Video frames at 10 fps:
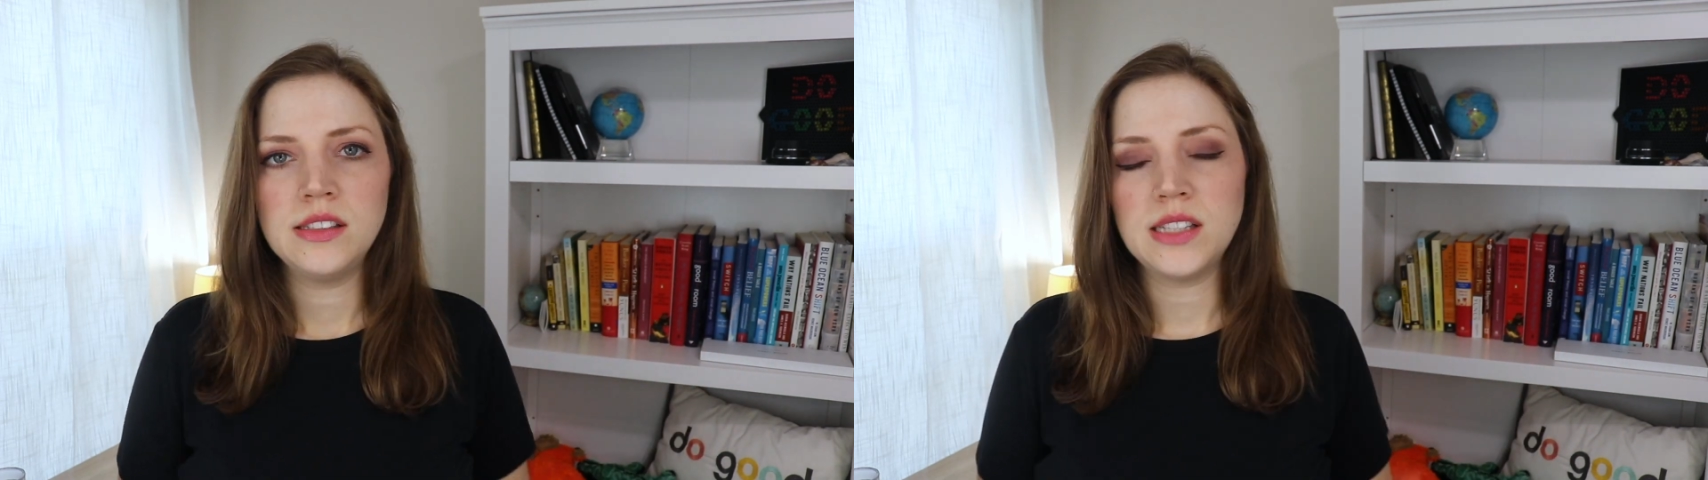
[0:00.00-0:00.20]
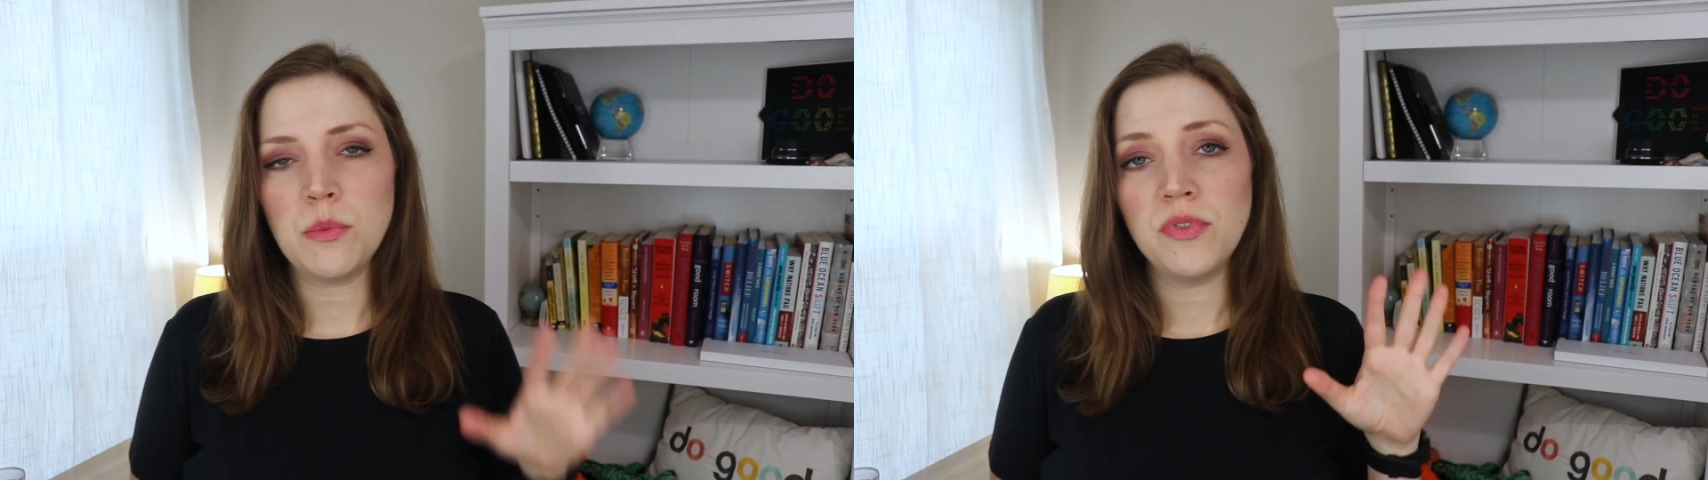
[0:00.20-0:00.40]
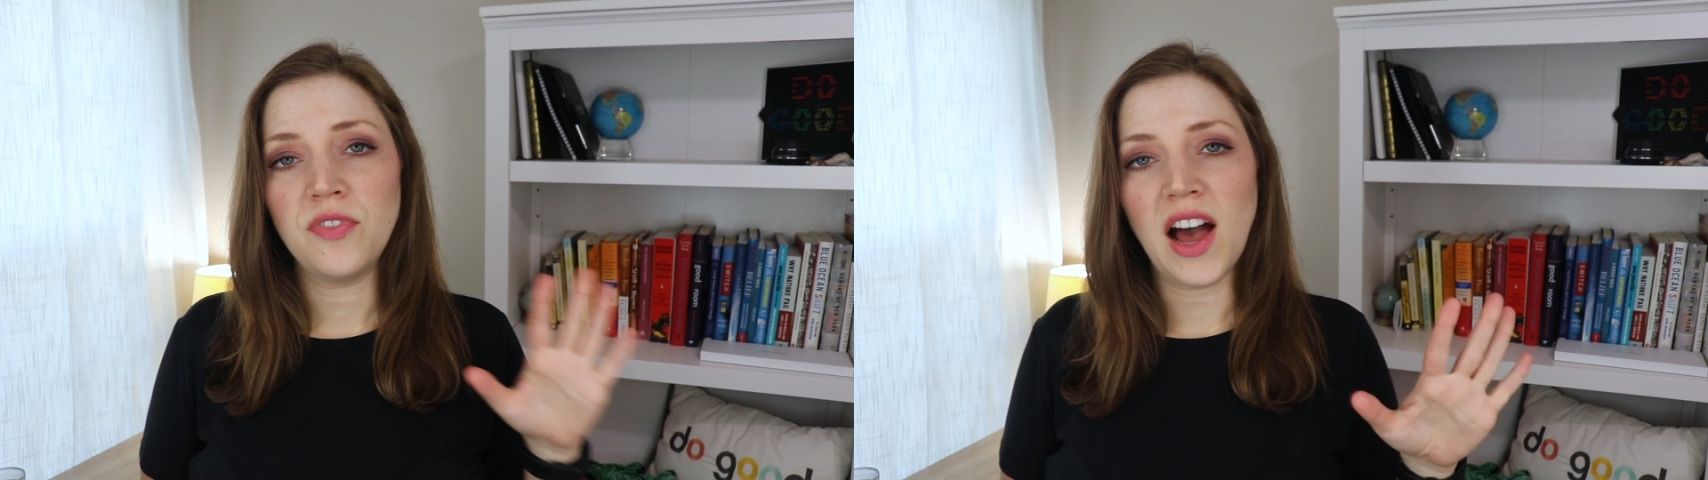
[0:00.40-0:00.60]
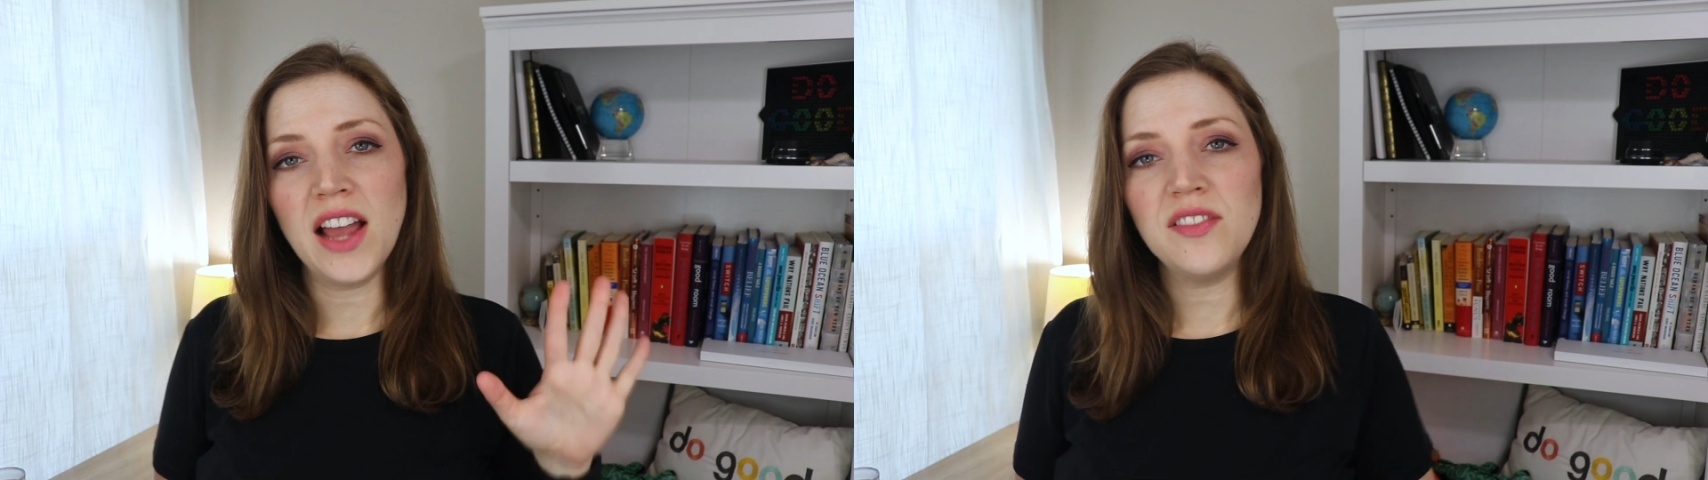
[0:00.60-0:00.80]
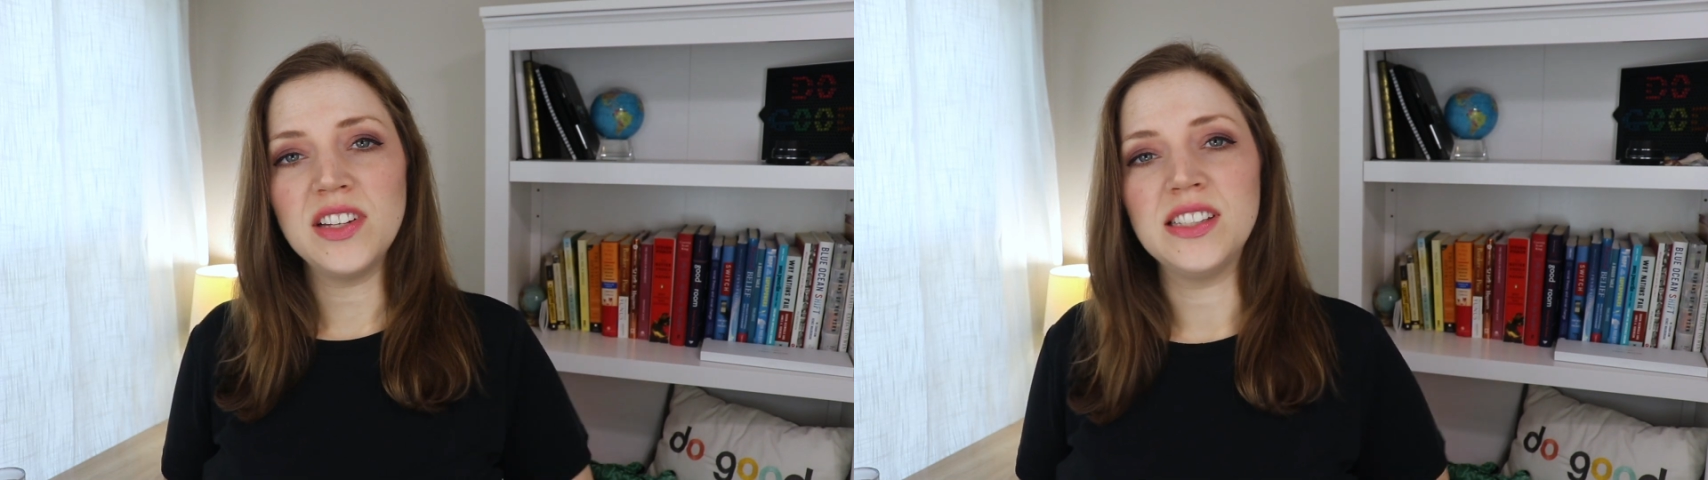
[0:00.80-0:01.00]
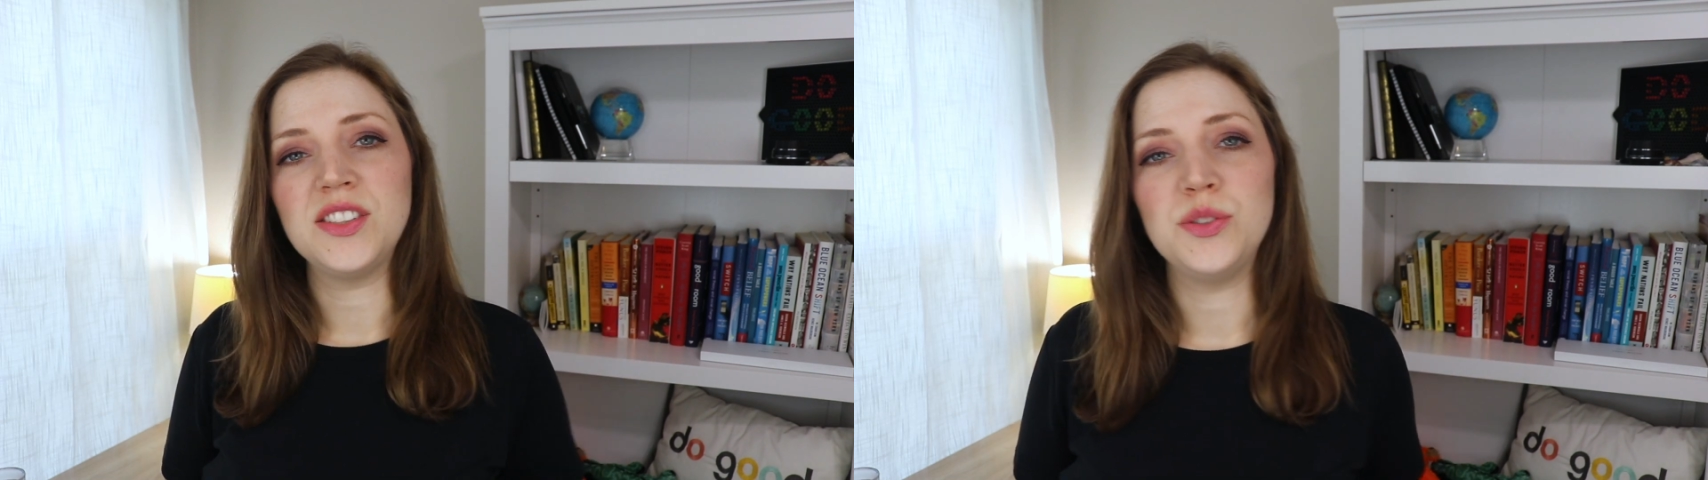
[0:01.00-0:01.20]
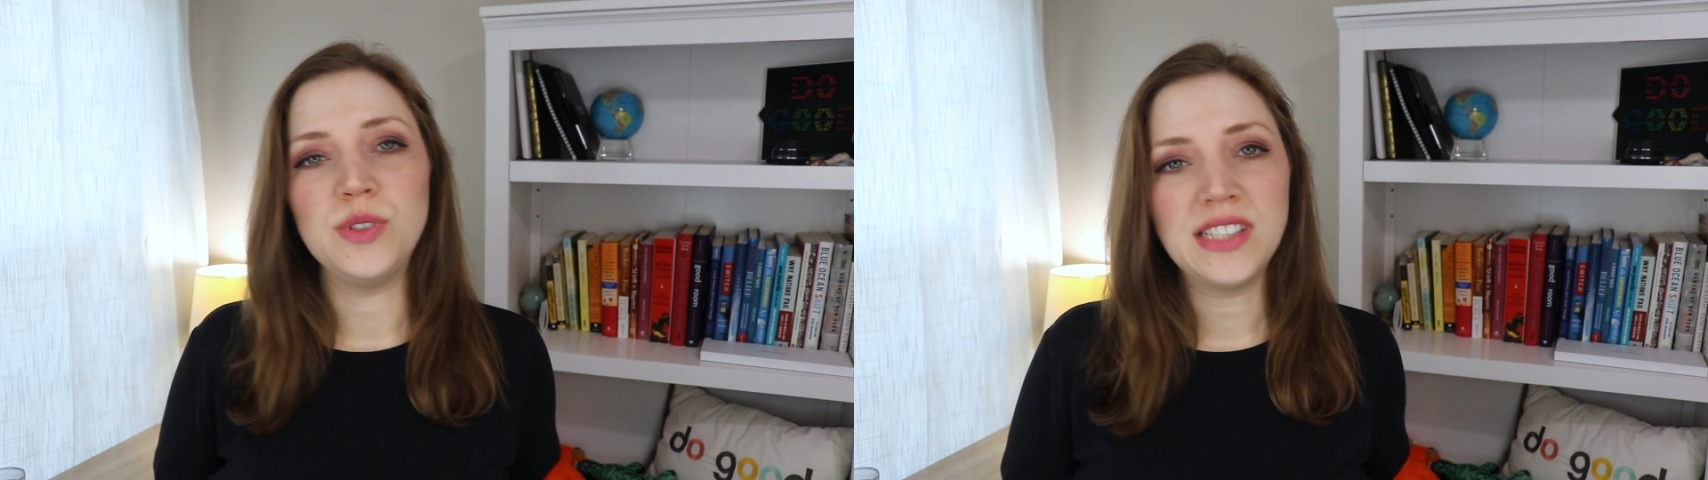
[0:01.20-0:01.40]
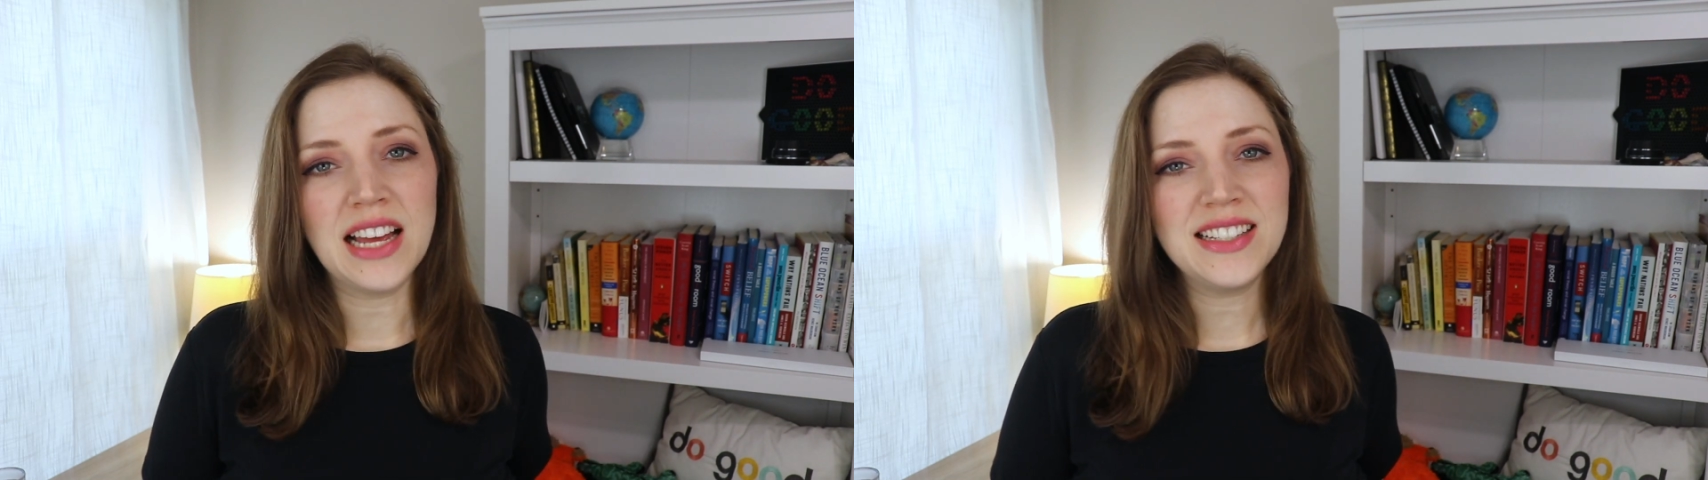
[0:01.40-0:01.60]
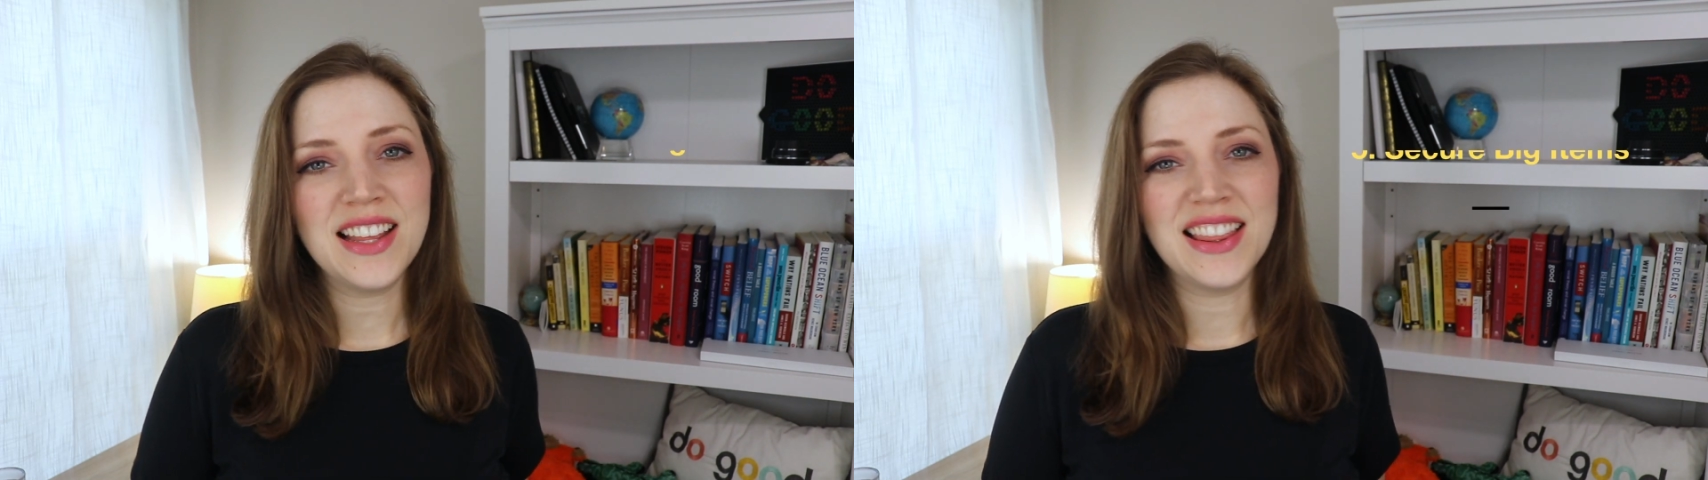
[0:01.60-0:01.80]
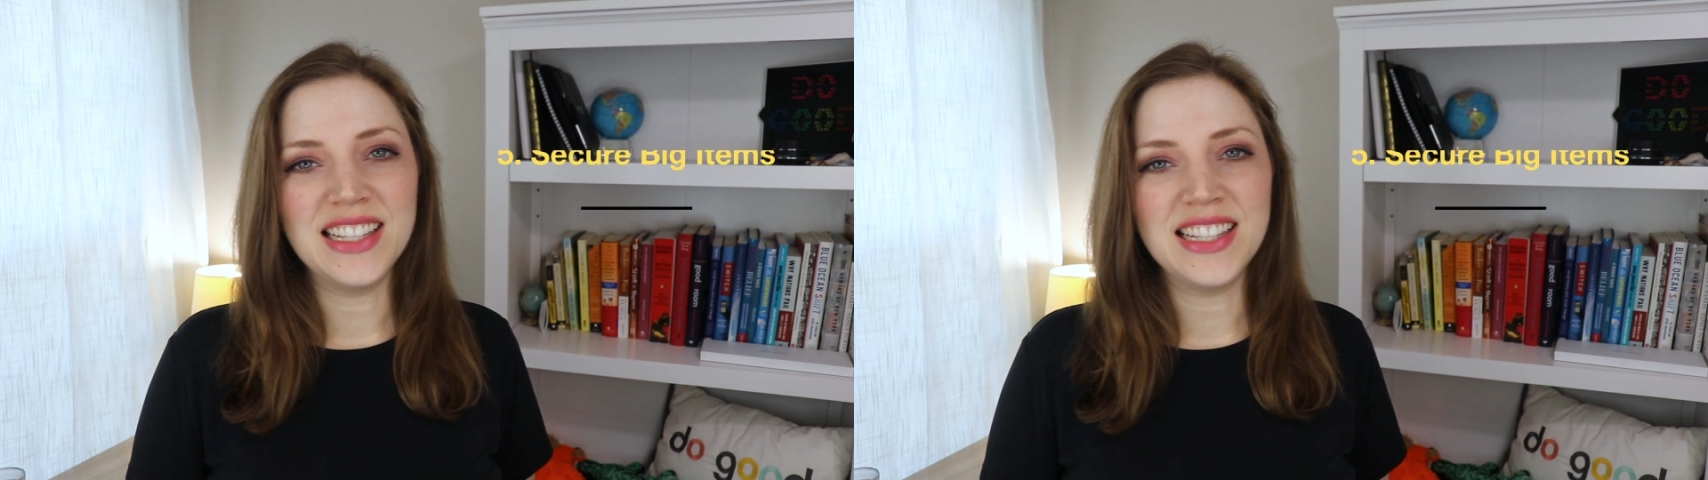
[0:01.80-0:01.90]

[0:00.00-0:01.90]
Step 5 is to set